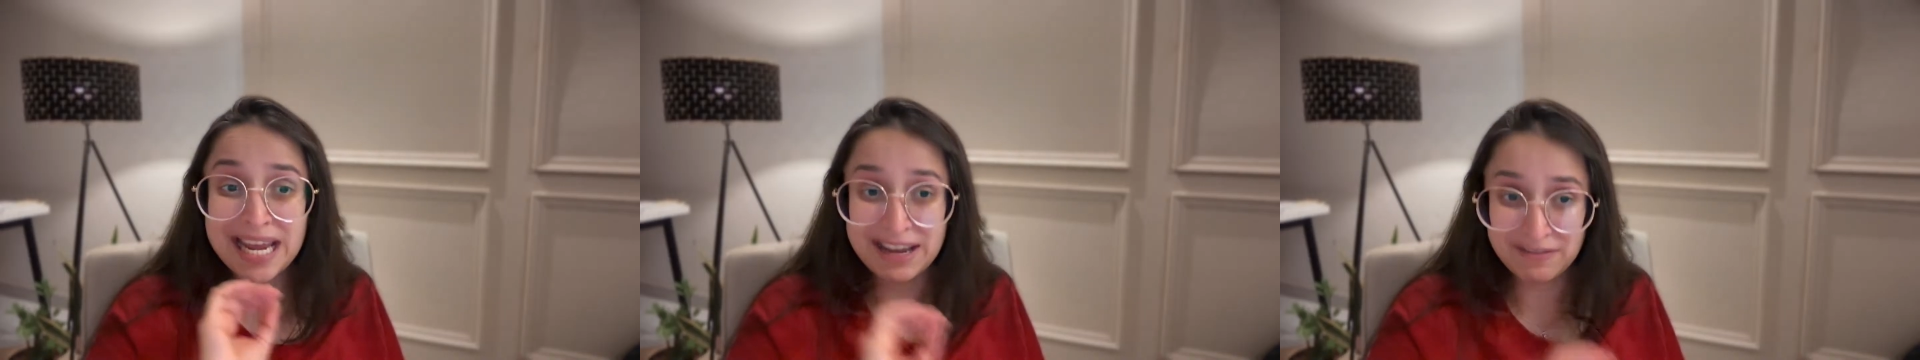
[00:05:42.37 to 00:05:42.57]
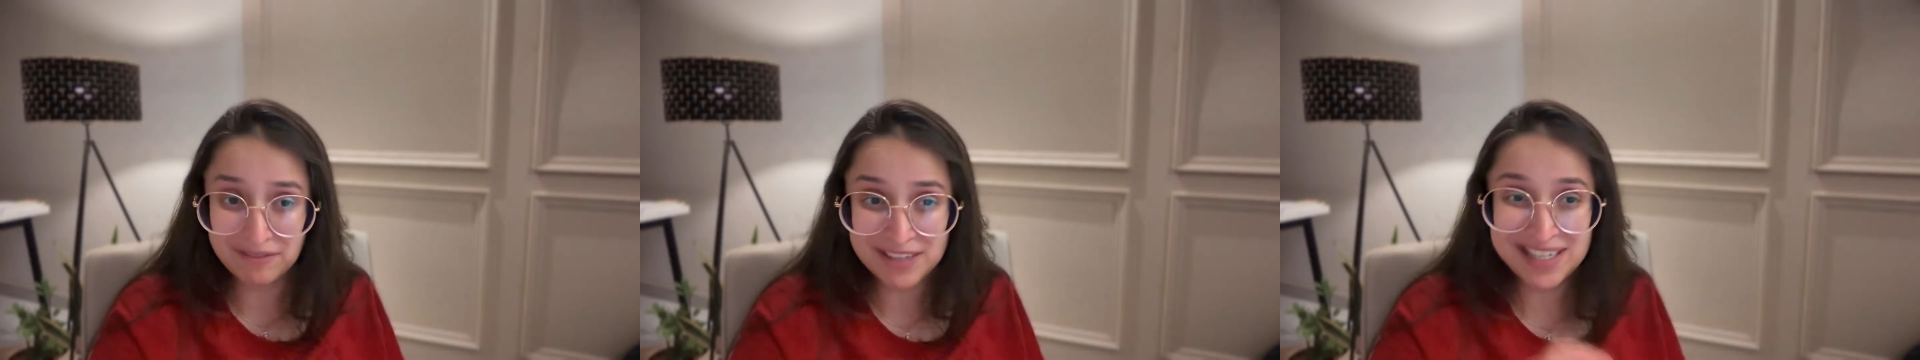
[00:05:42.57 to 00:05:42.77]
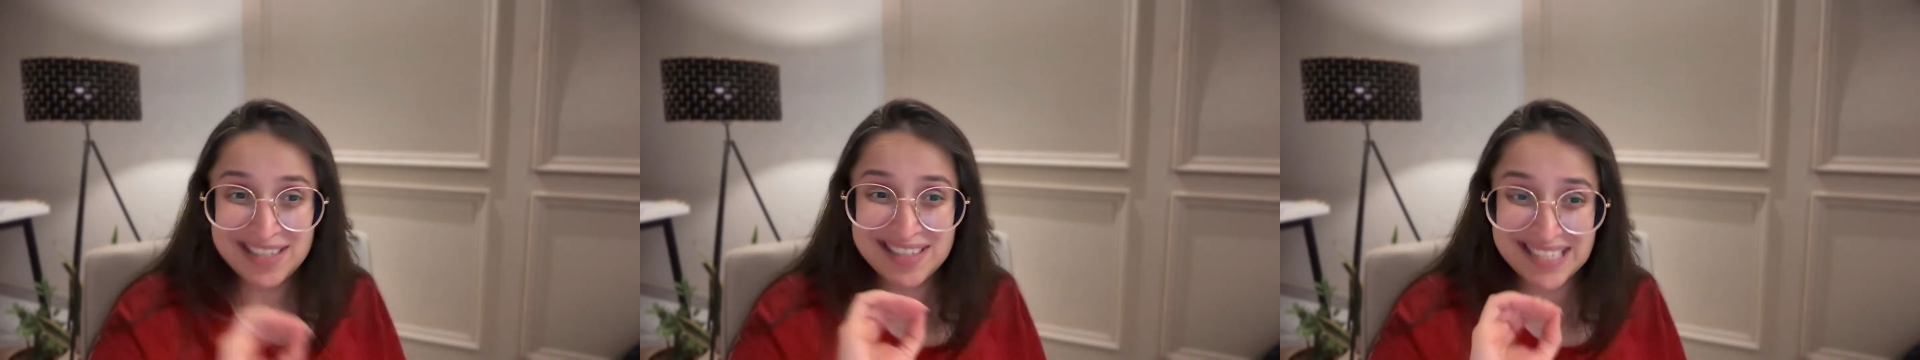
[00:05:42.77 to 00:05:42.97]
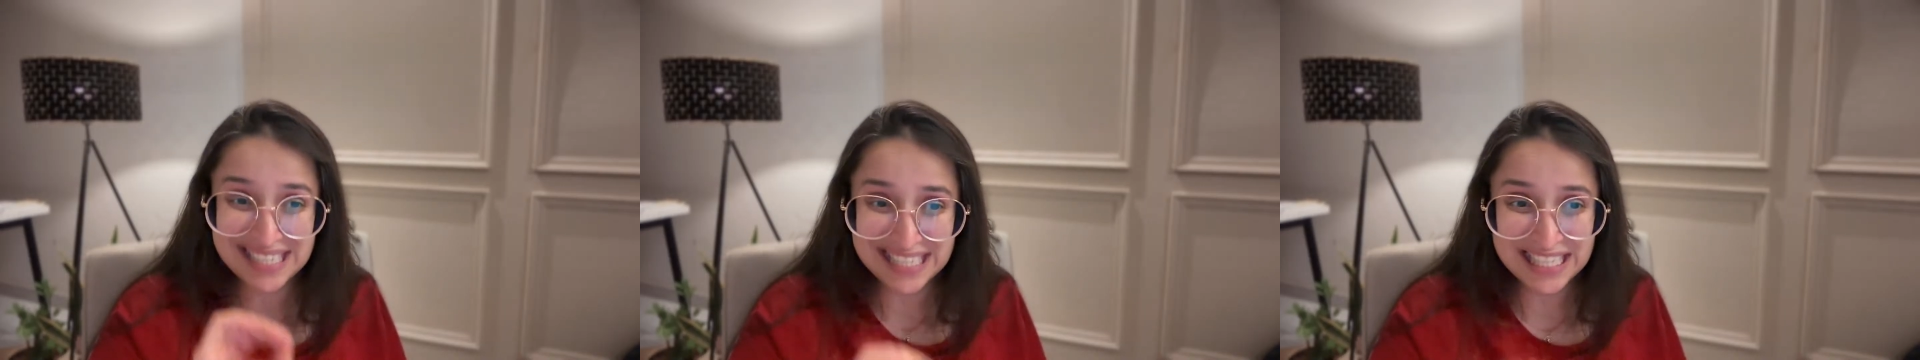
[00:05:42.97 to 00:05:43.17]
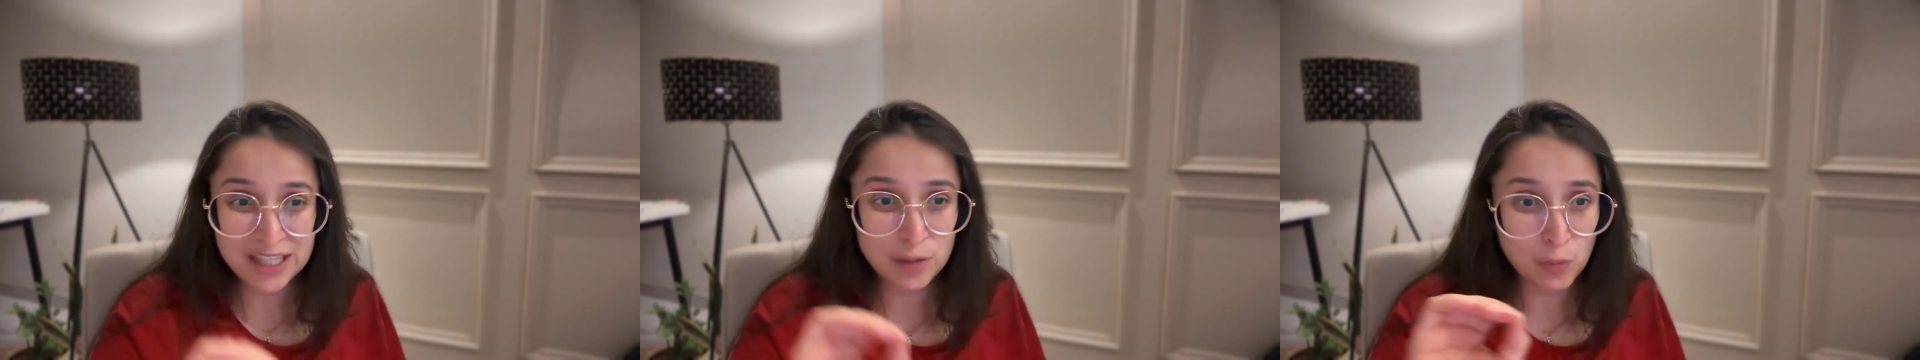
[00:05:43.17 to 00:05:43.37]
every
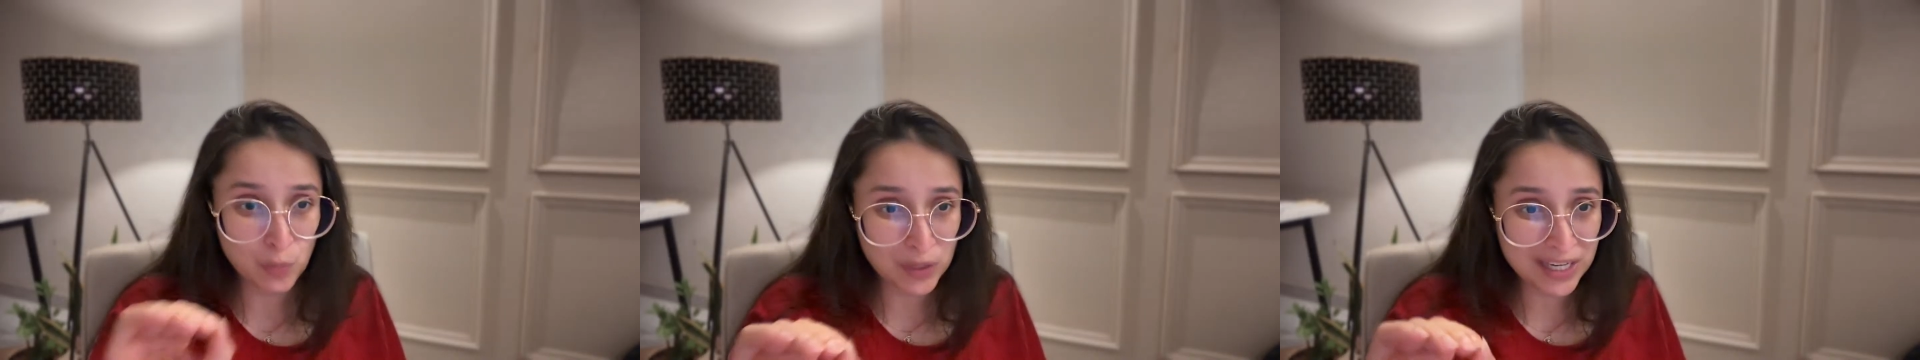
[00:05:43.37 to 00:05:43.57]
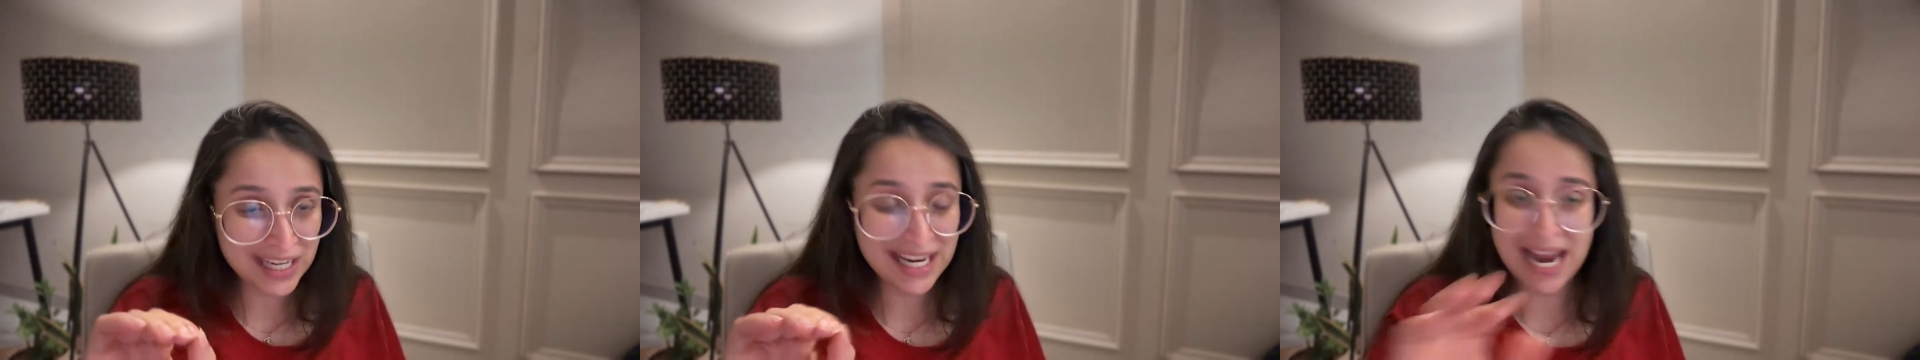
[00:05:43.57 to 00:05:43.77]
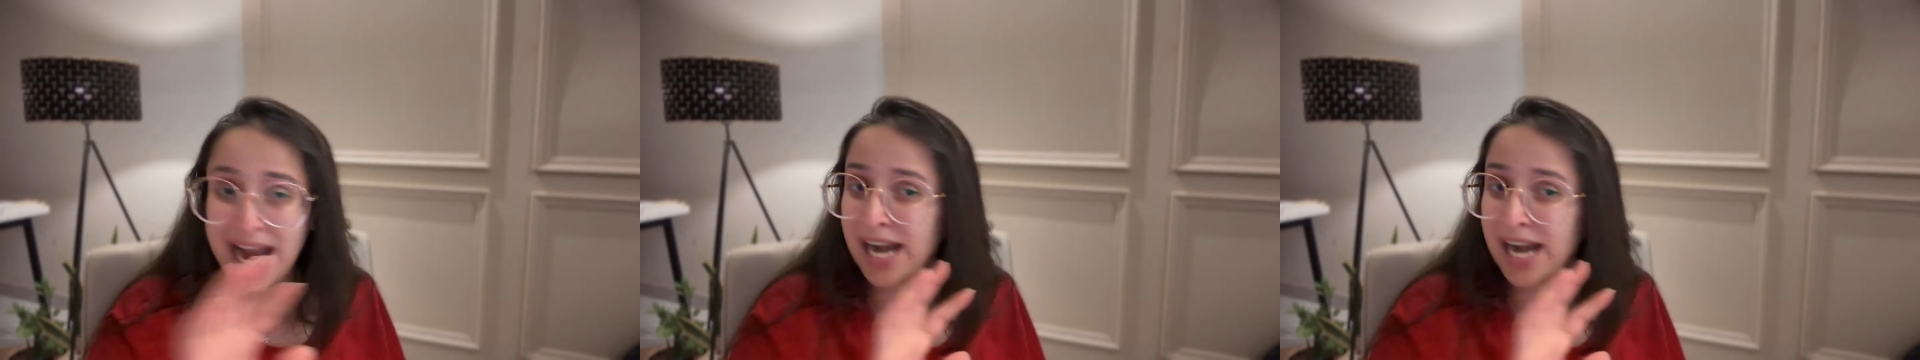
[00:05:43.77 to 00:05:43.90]
single week